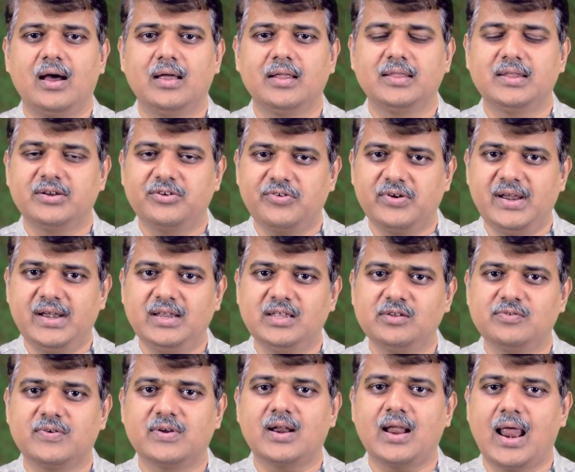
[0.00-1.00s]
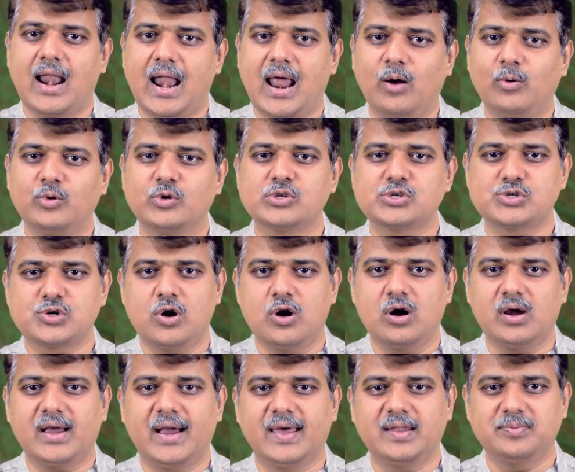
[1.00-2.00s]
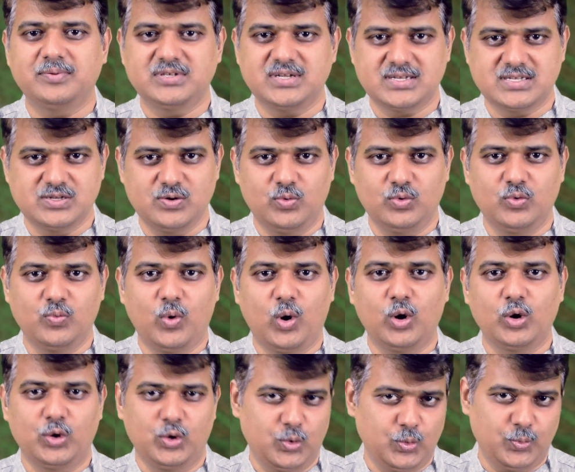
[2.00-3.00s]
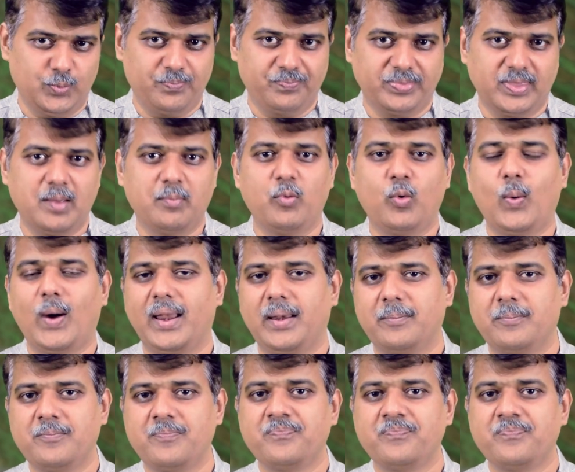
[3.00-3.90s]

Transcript: the traders were allowed to stock as much as they would want to, number one.